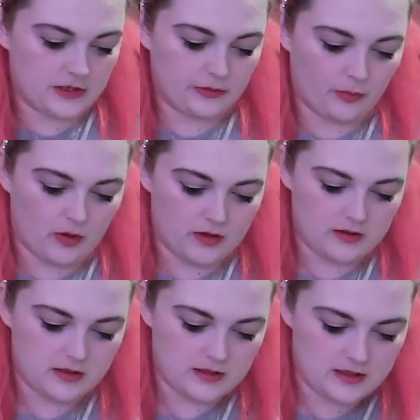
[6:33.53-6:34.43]
one,
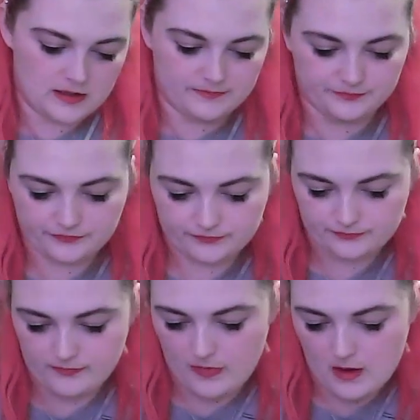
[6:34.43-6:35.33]

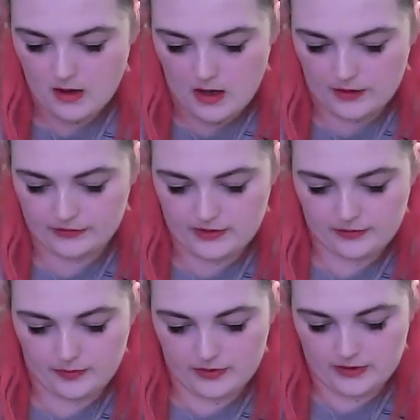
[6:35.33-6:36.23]
so this
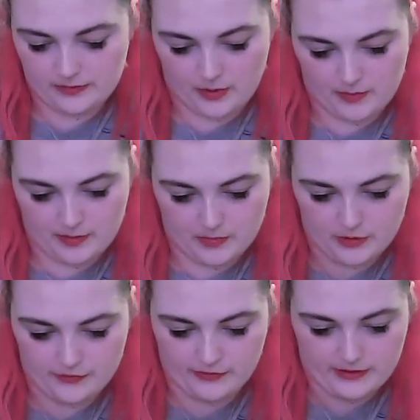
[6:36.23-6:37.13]
one is probably more
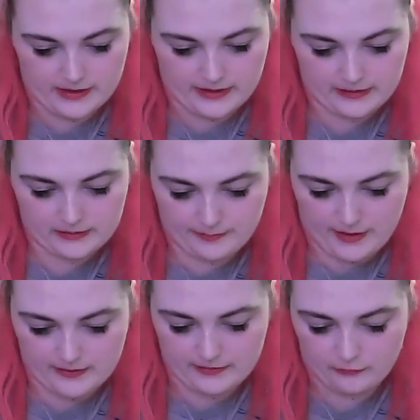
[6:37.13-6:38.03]
of an
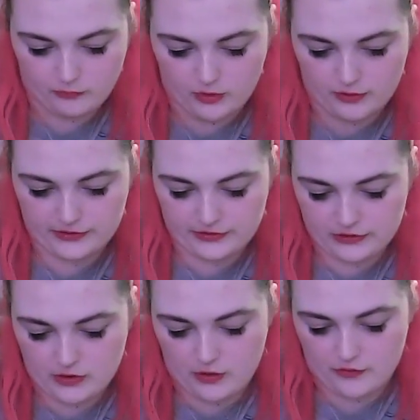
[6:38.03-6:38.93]
expensive one because it's an
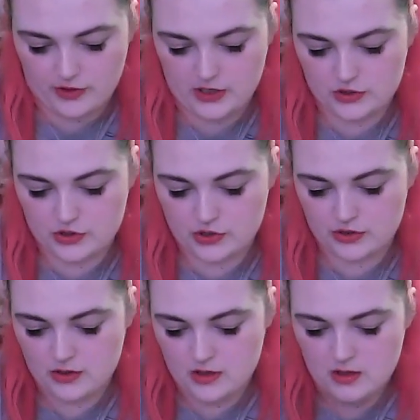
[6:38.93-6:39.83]
orange.
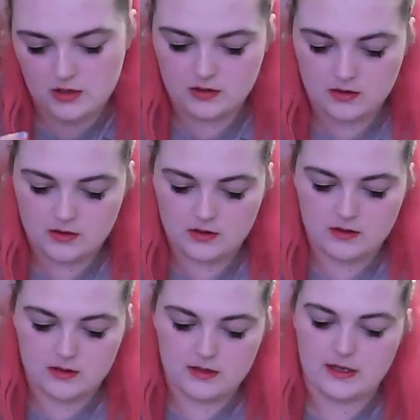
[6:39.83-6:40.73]

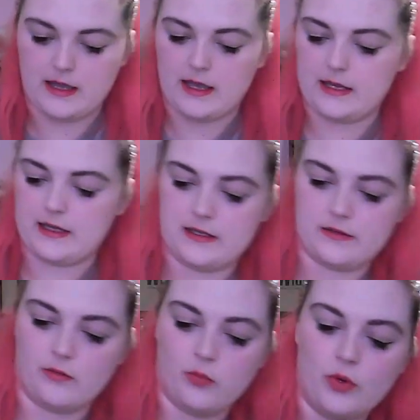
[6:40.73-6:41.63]
And it is a
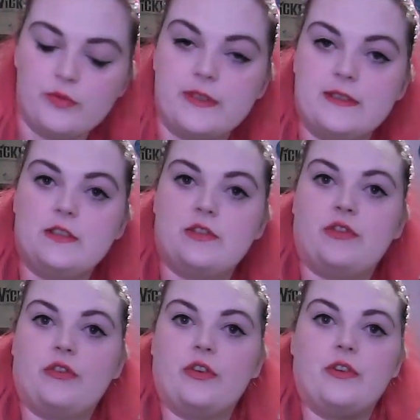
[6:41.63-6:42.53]
Walt Disney
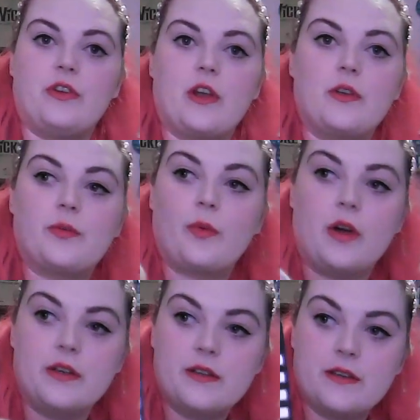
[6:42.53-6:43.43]
Studios
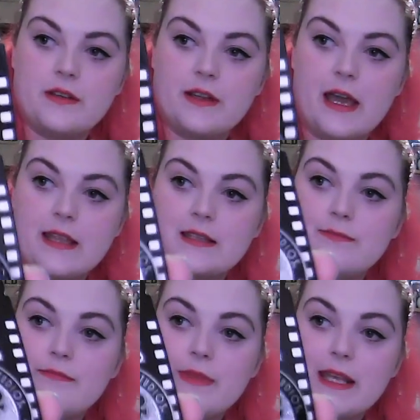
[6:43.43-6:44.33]
one. And it's
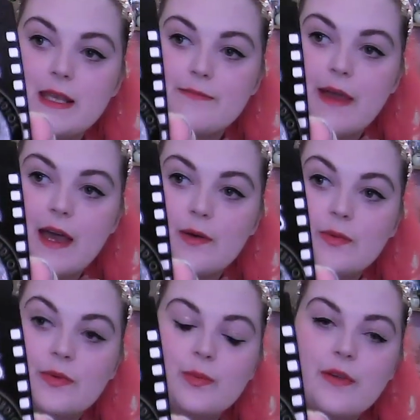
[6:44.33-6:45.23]
Mickey
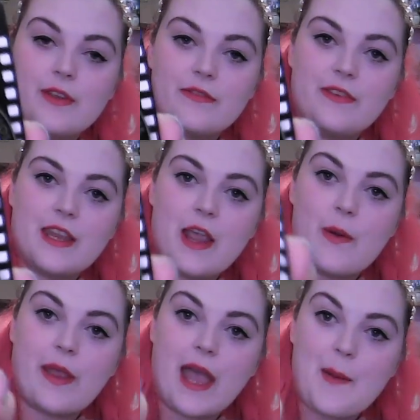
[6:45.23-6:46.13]
Mouse with his video
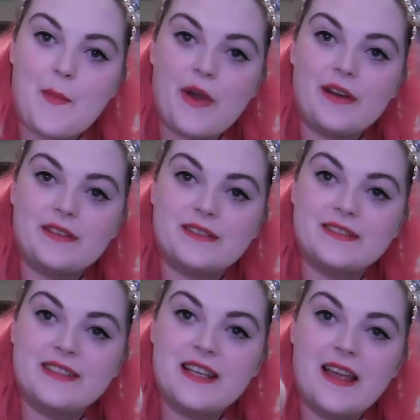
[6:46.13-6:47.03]
camera.
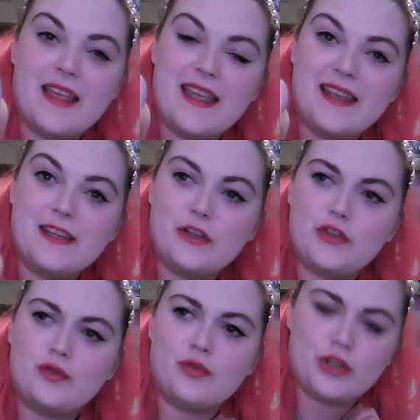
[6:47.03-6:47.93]
He's
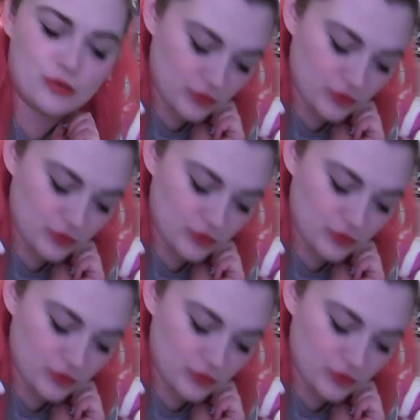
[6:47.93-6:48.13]
so cute.